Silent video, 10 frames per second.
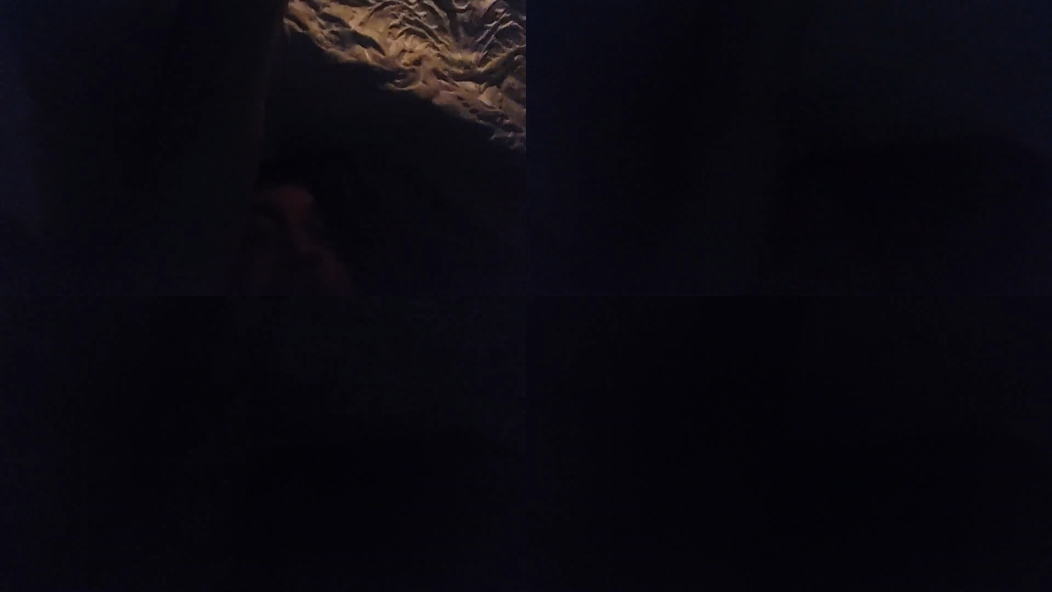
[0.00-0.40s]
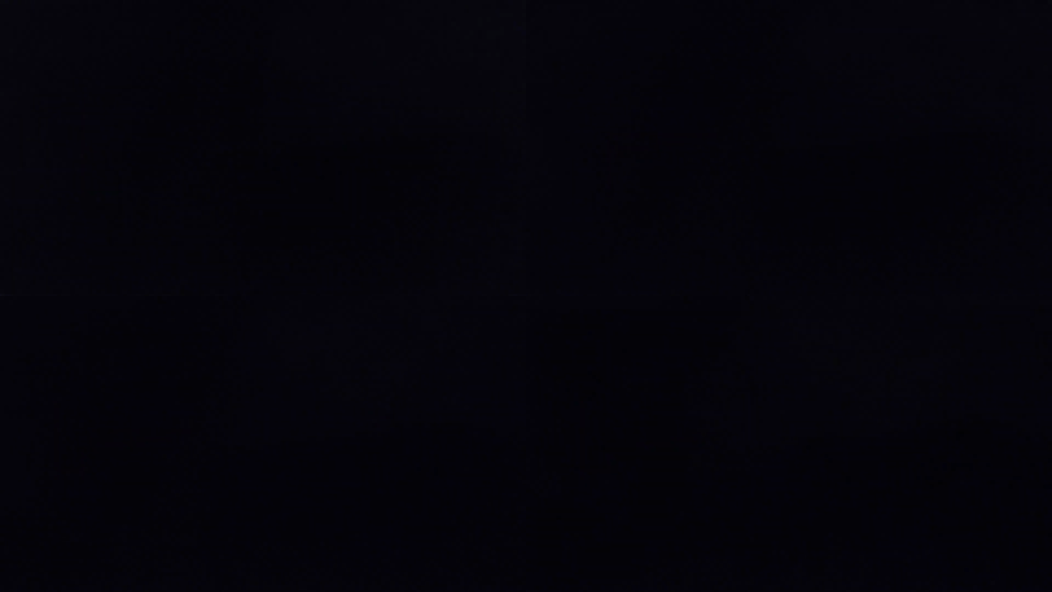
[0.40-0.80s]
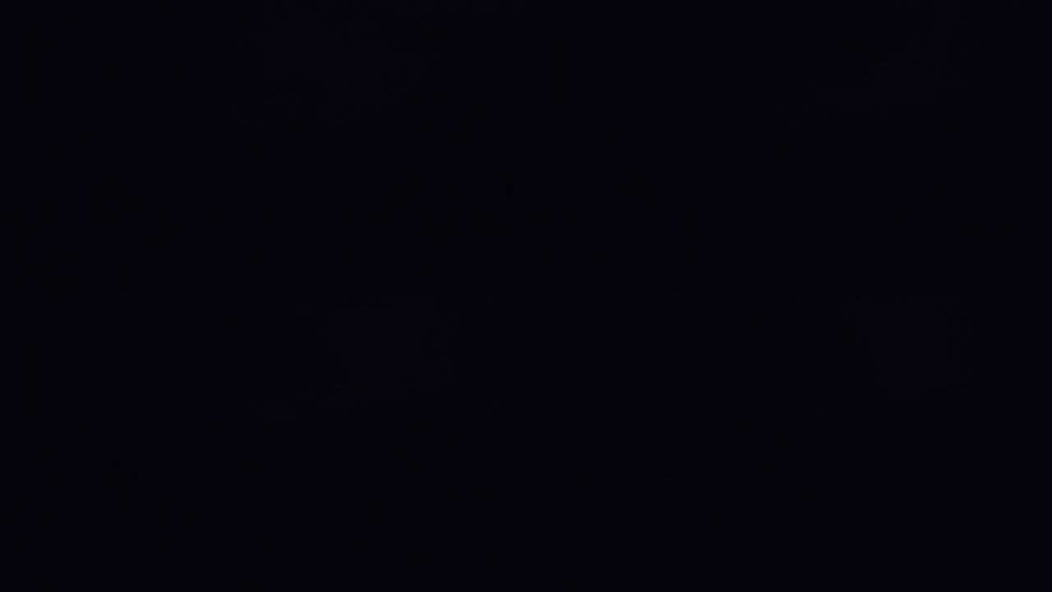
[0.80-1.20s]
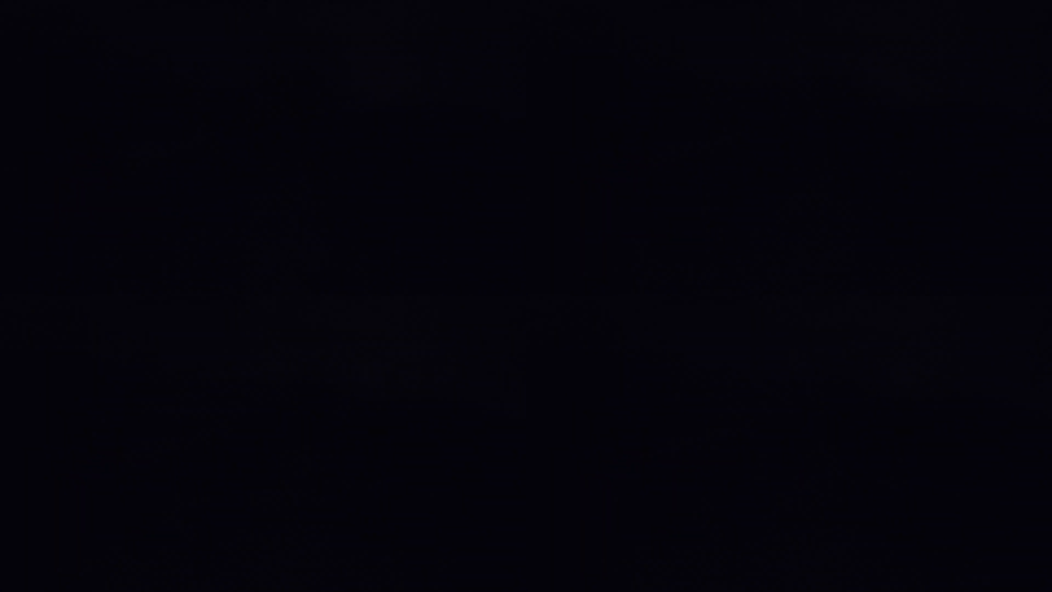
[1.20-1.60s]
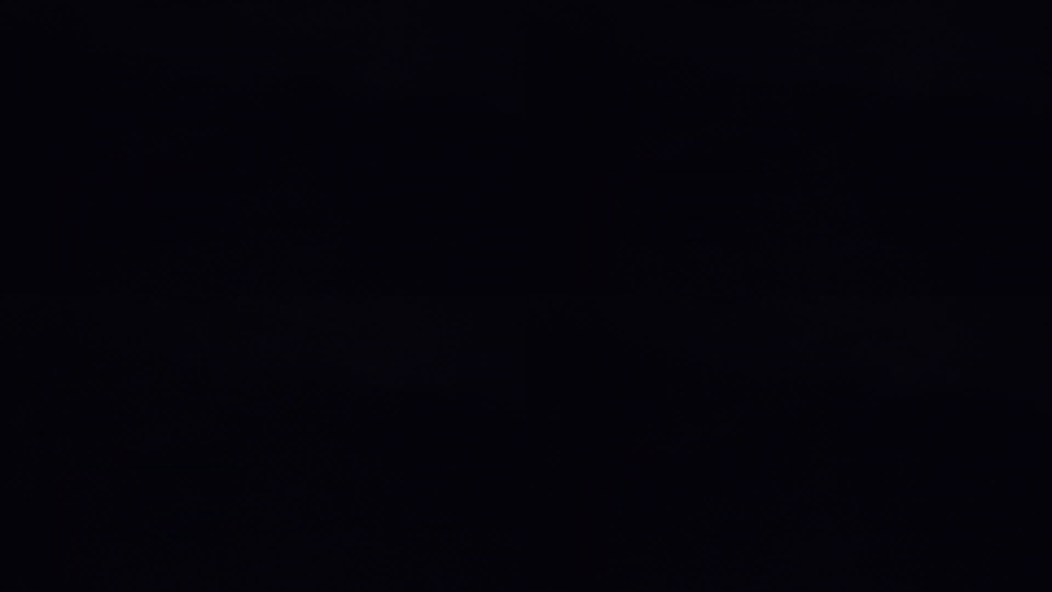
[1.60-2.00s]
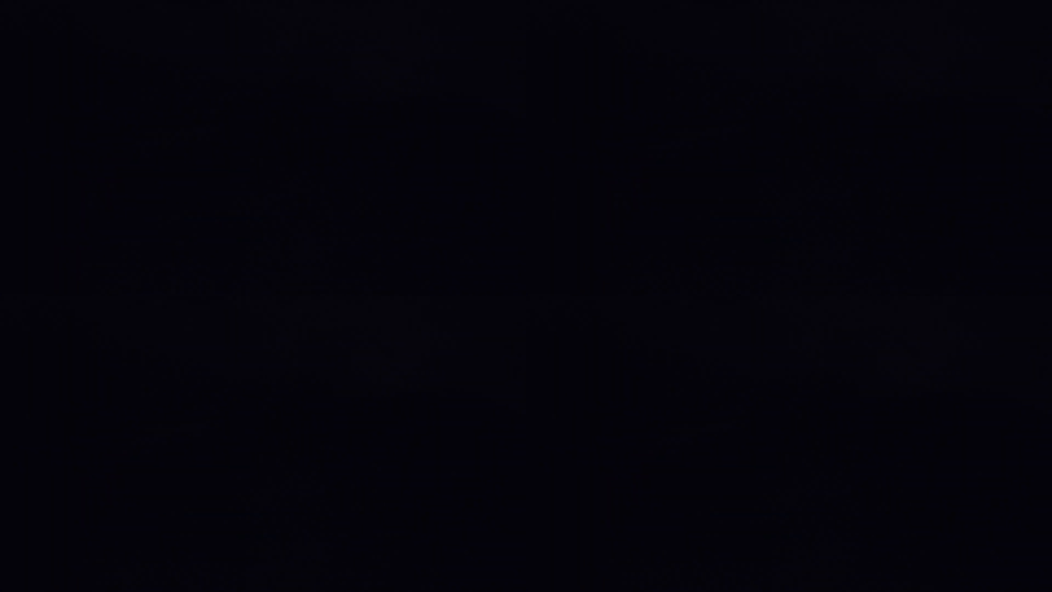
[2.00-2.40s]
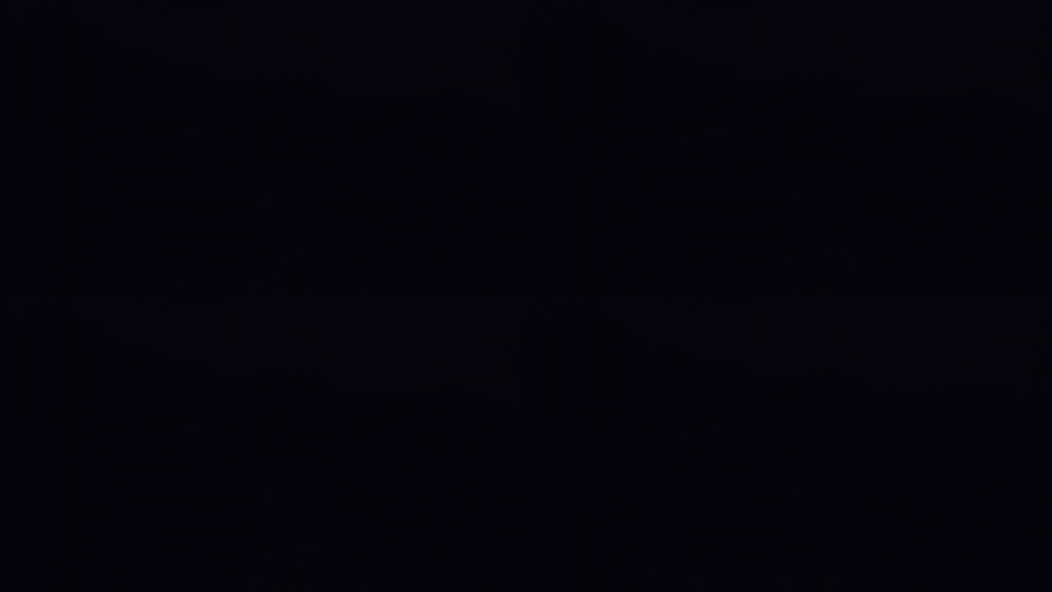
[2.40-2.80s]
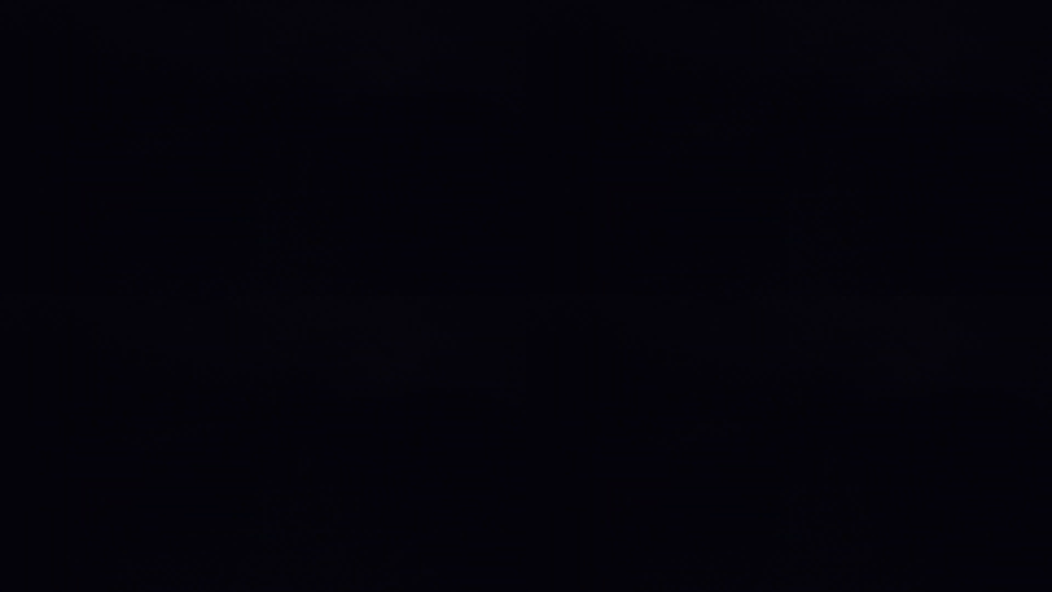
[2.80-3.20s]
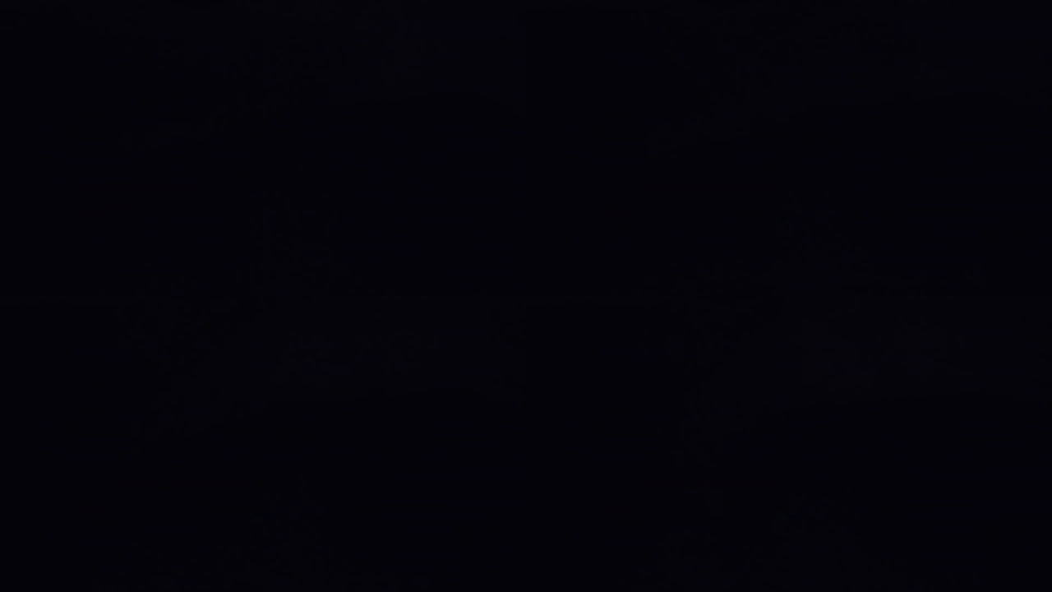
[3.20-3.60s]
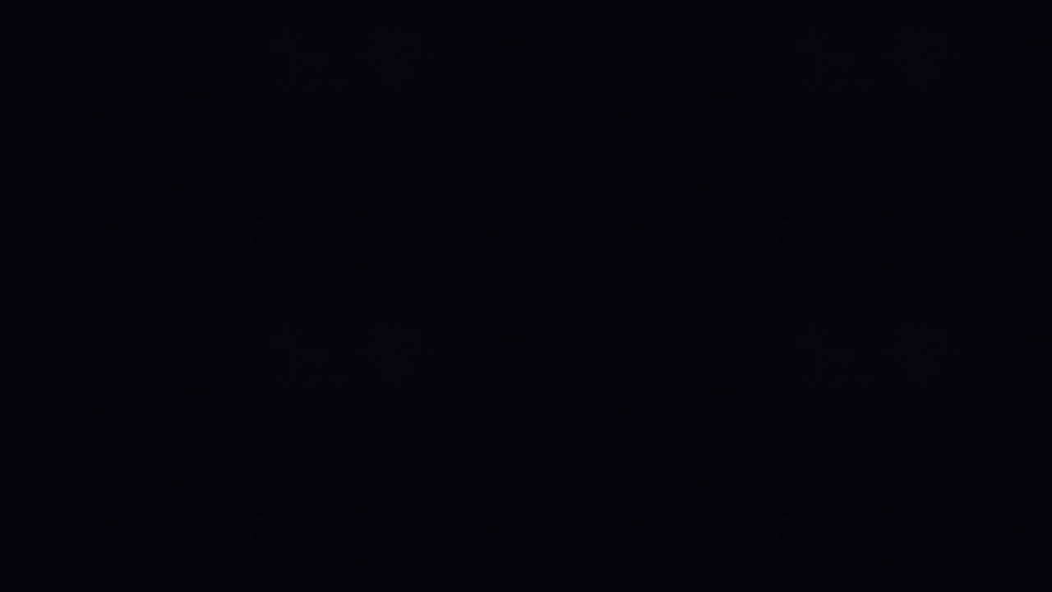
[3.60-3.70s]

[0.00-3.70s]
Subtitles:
Nobody's mouth can be seen.